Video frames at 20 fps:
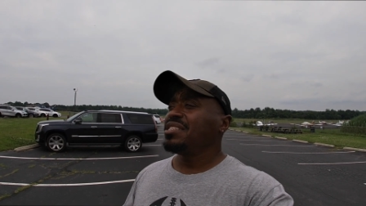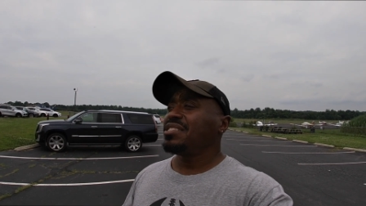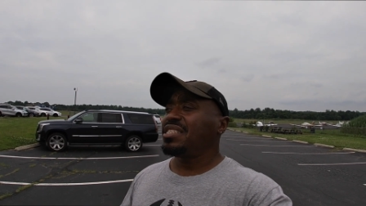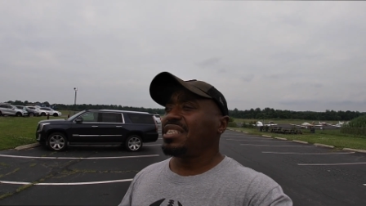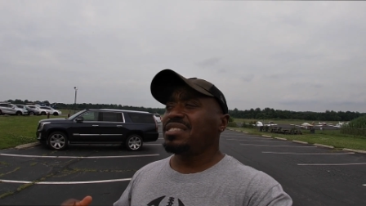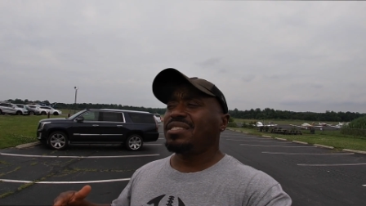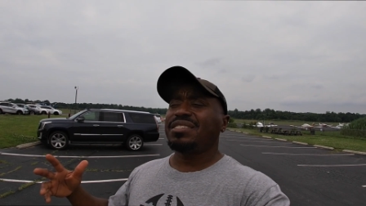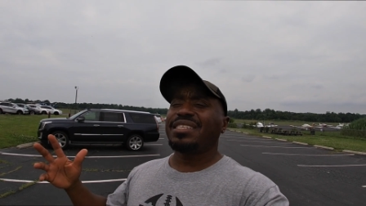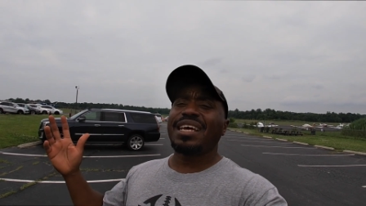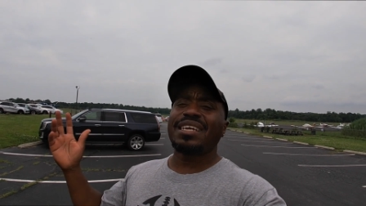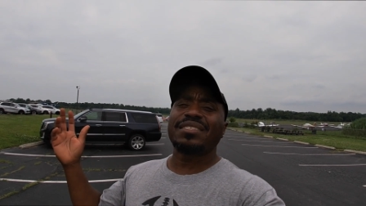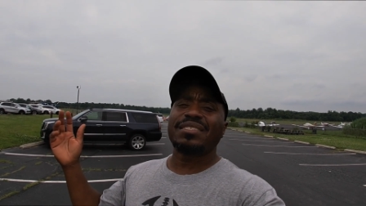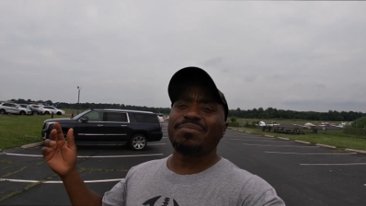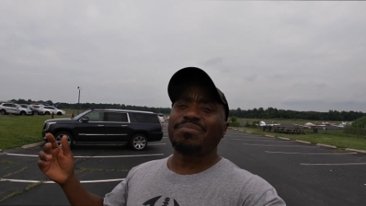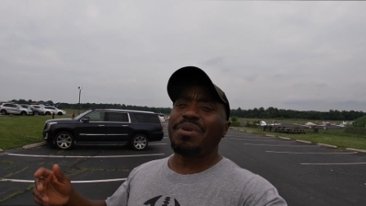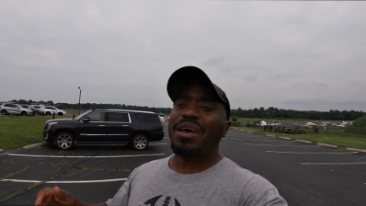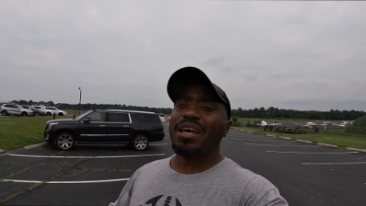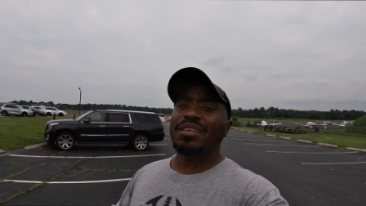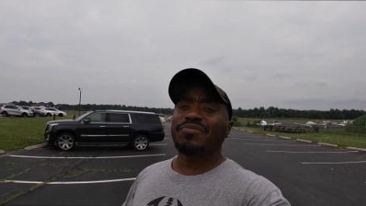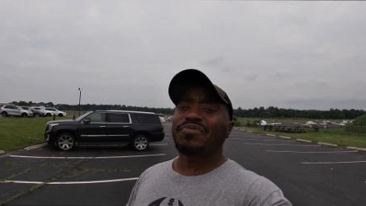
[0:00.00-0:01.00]
10 statute
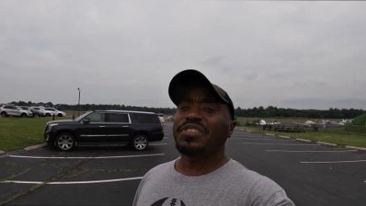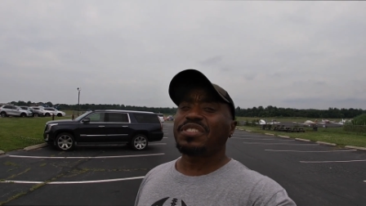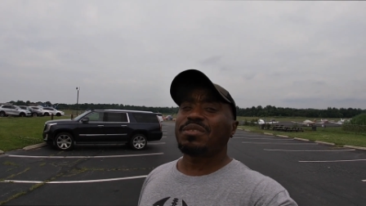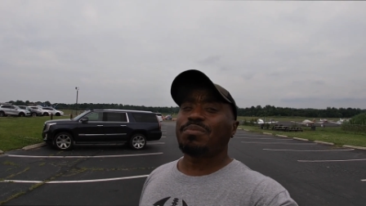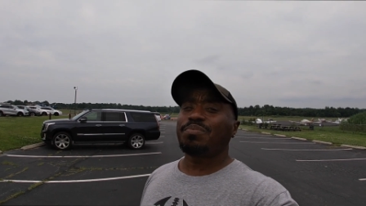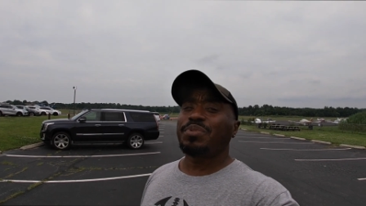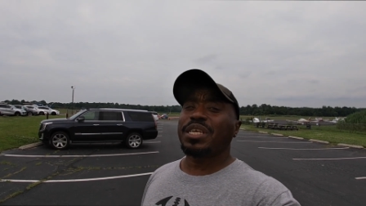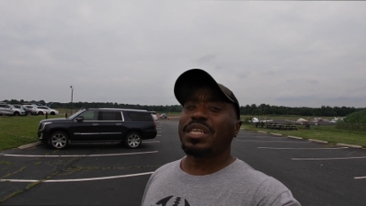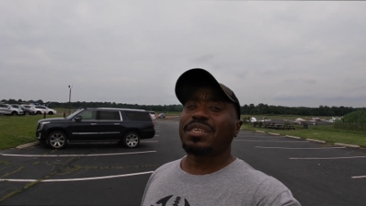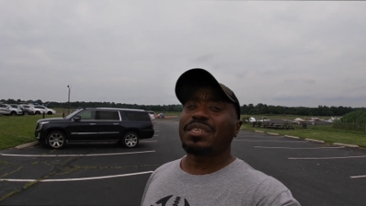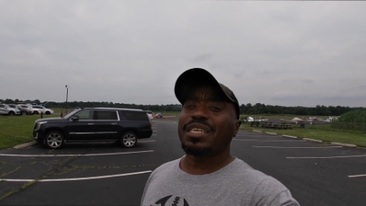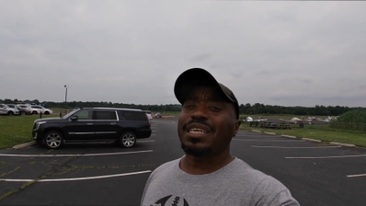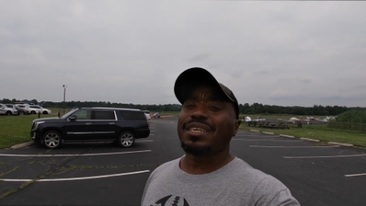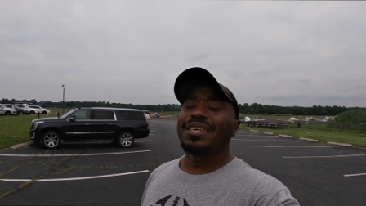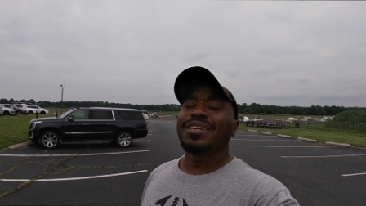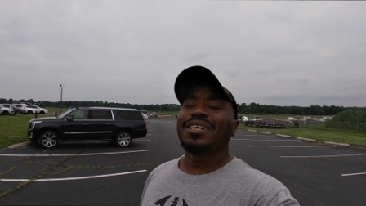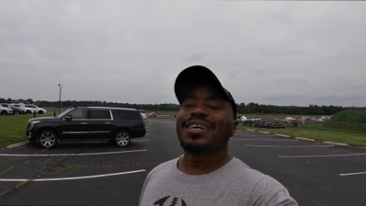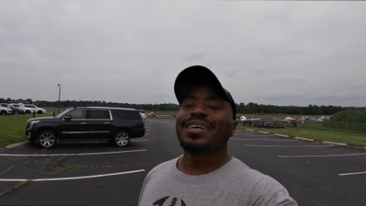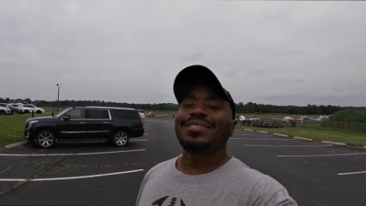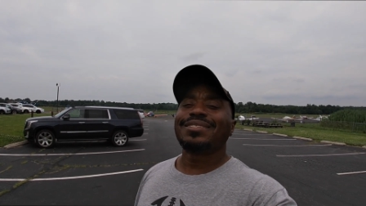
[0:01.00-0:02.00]
miles
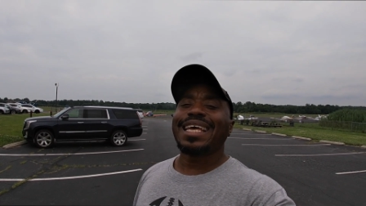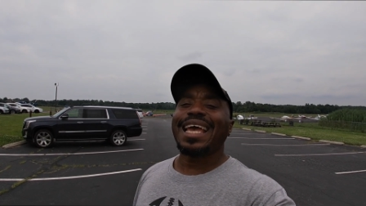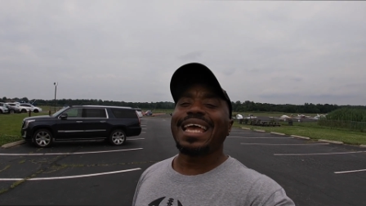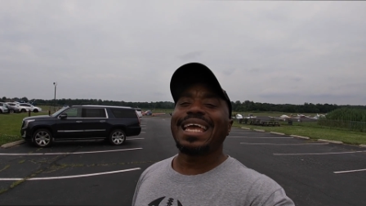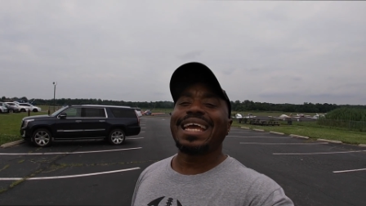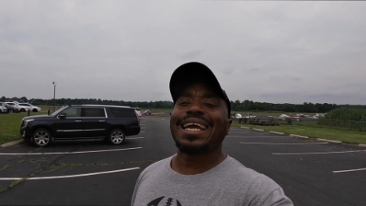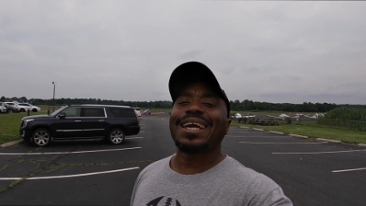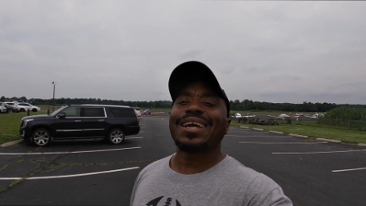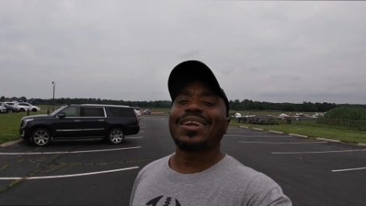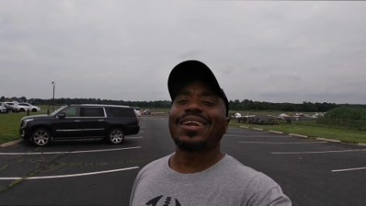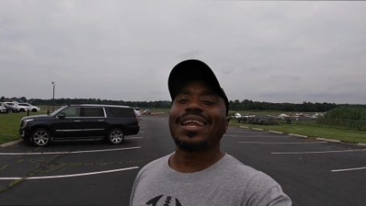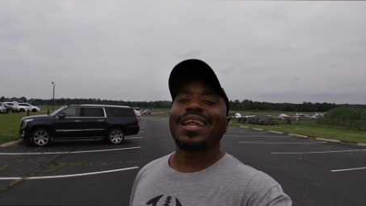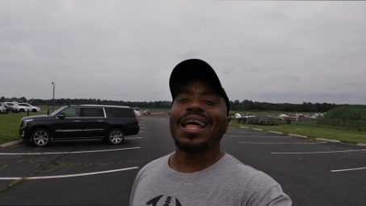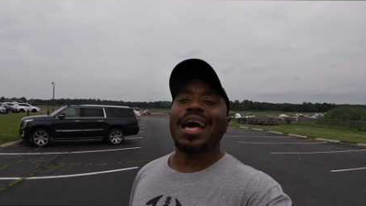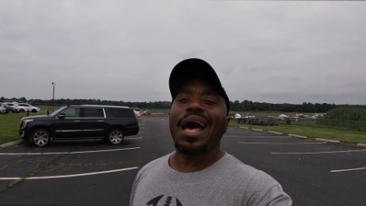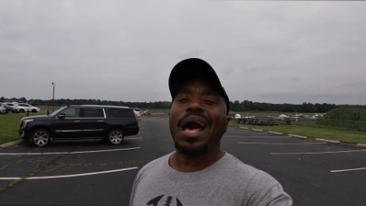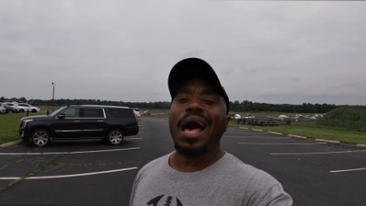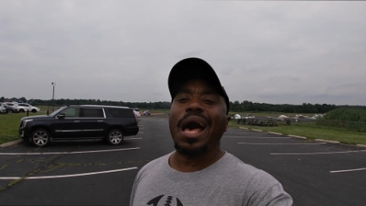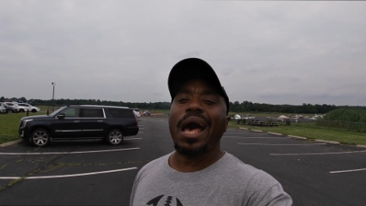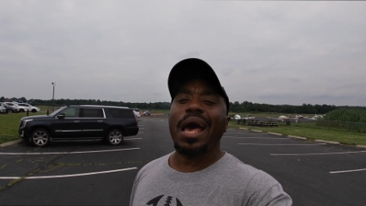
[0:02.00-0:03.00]
visibility. They are
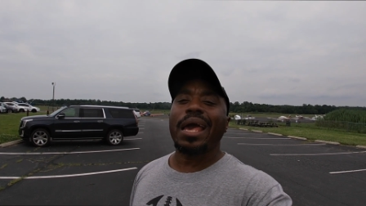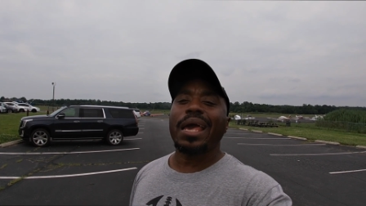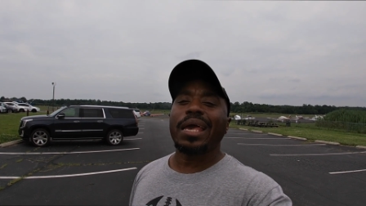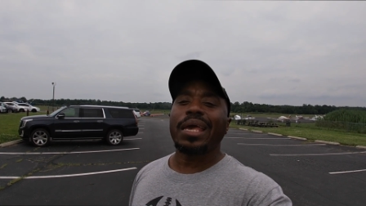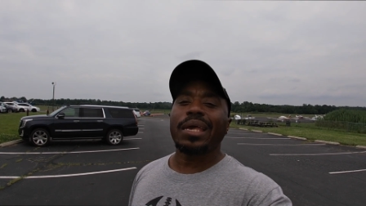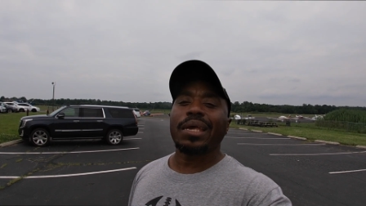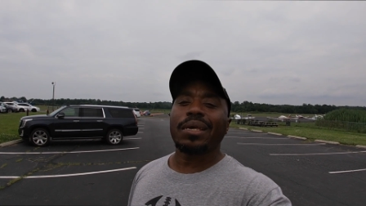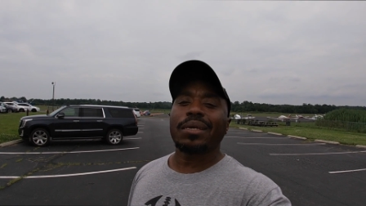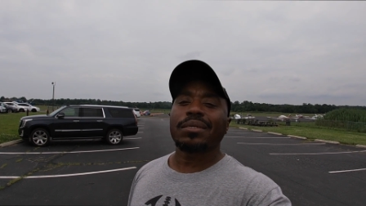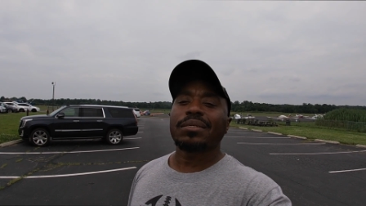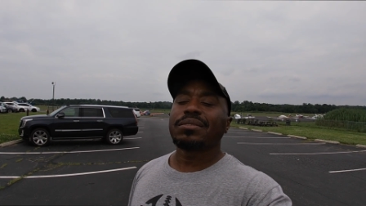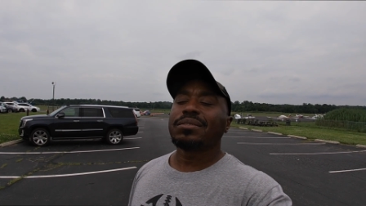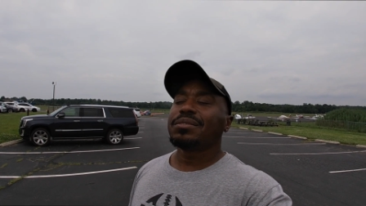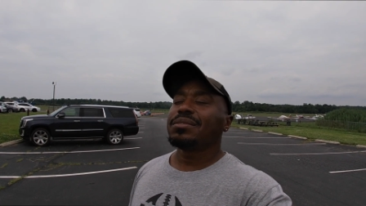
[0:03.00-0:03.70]
lying.